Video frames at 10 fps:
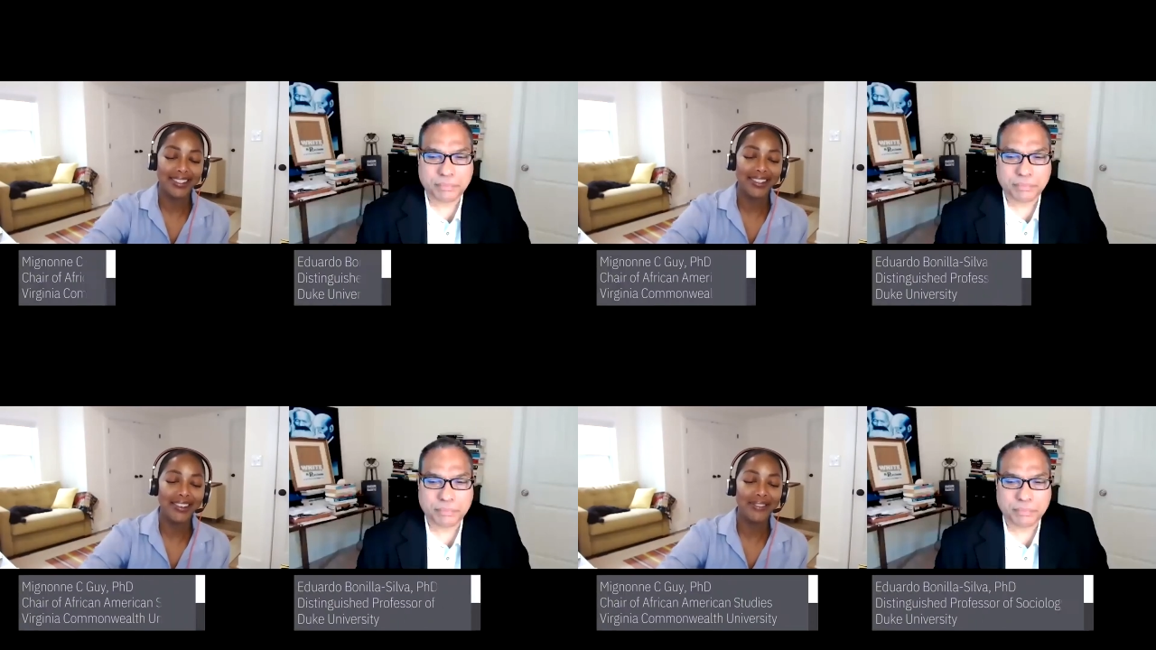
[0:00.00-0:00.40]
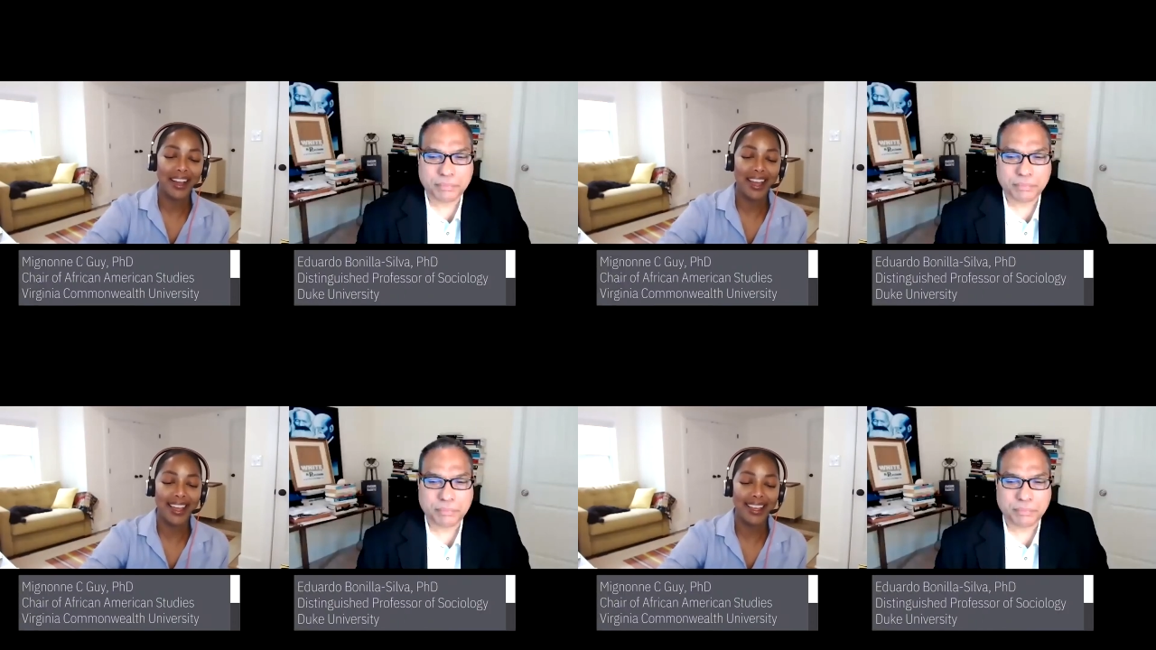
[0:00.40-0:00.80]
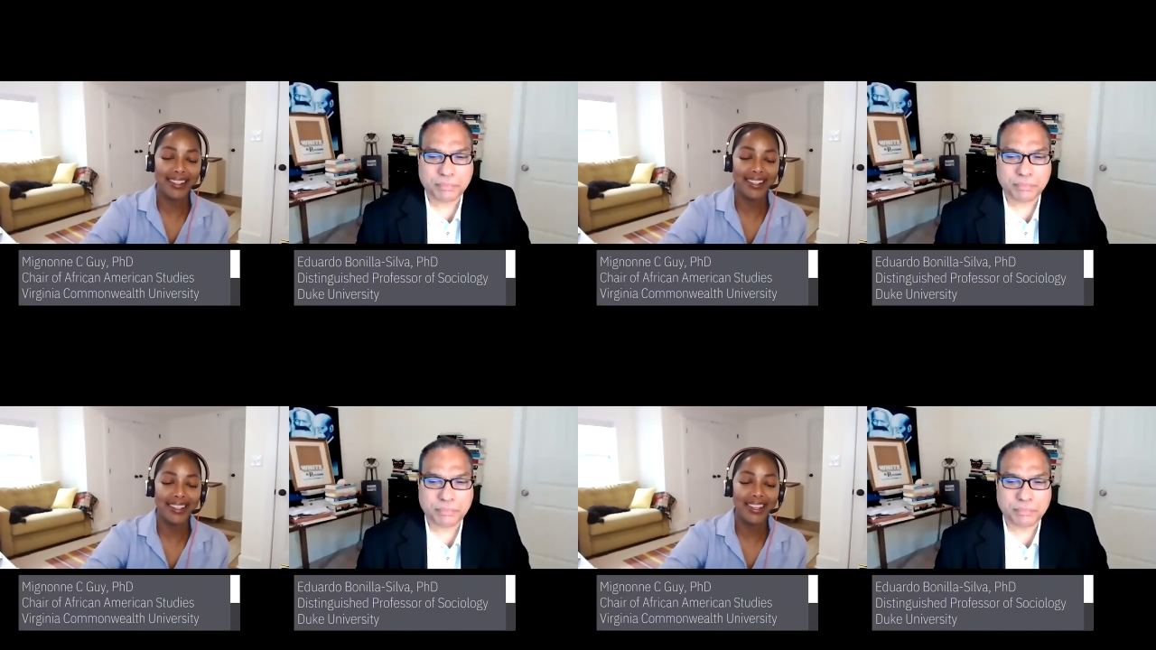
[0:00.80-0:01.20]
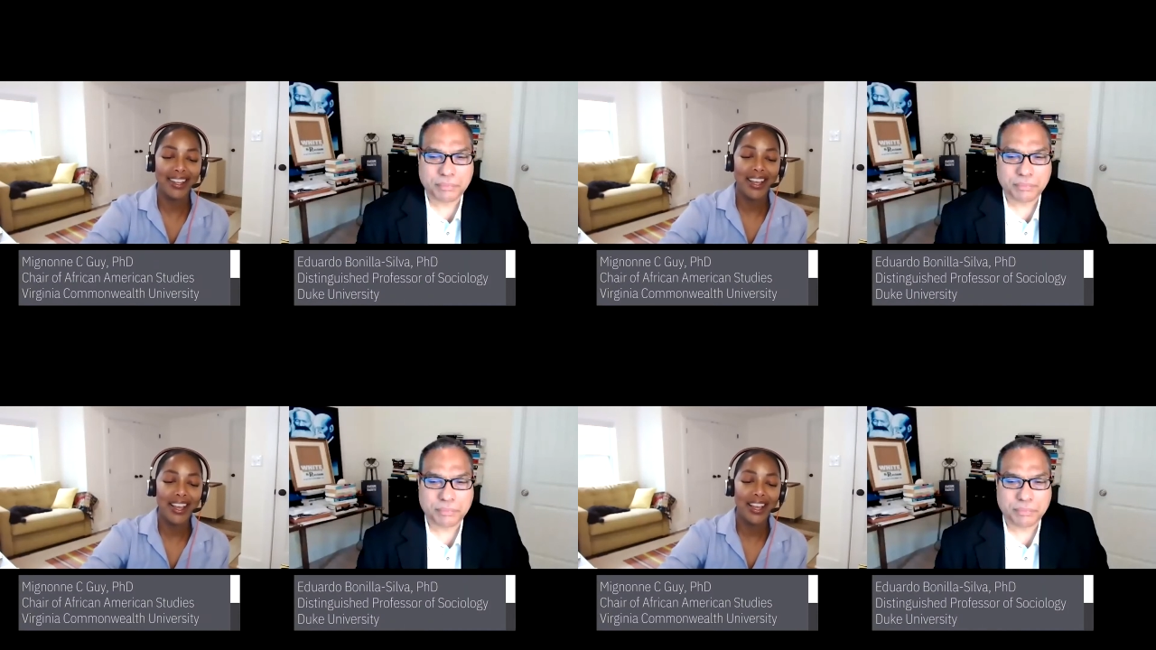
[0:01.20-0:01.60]
Speaker 1: All right.
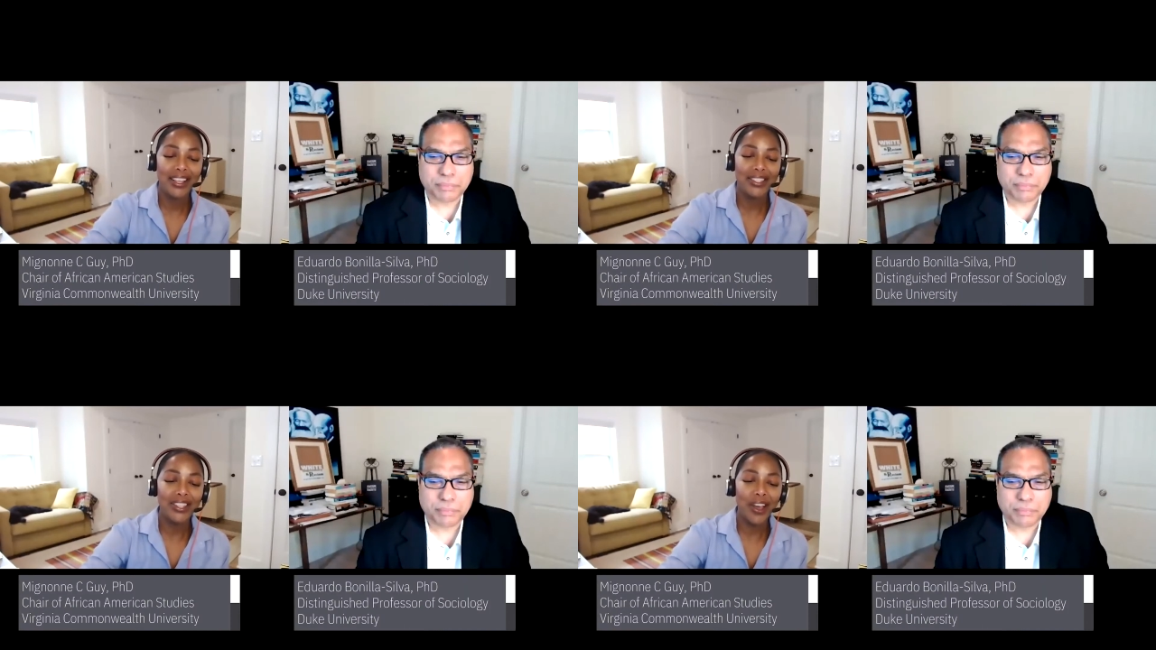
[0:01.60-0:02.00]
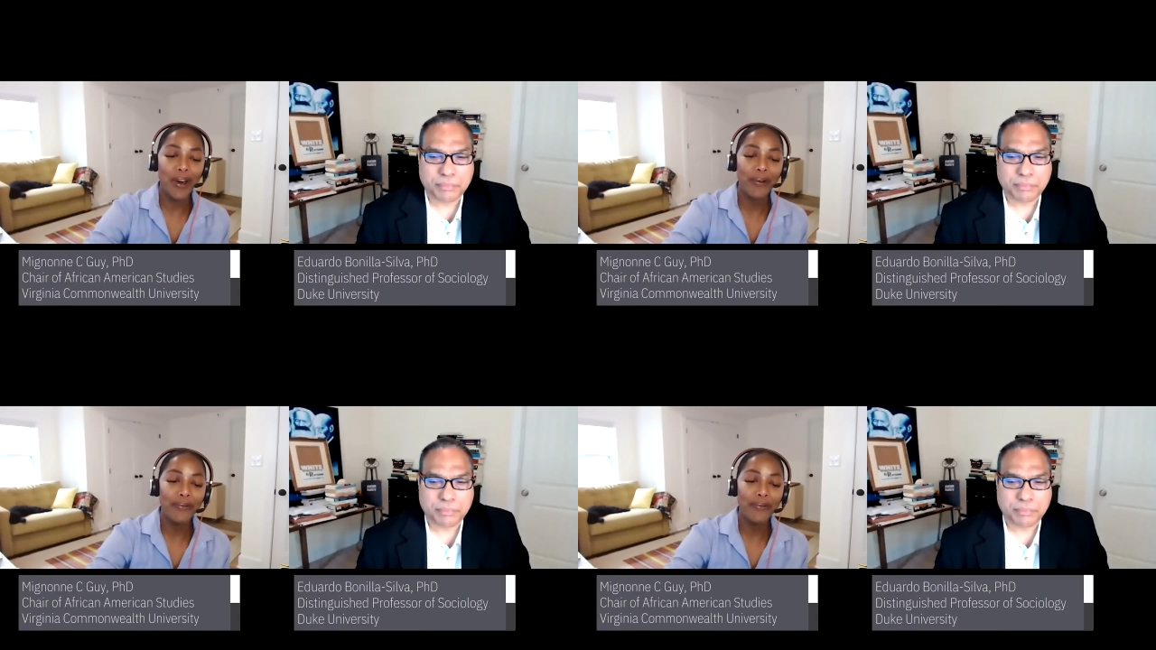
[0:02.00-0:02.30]
So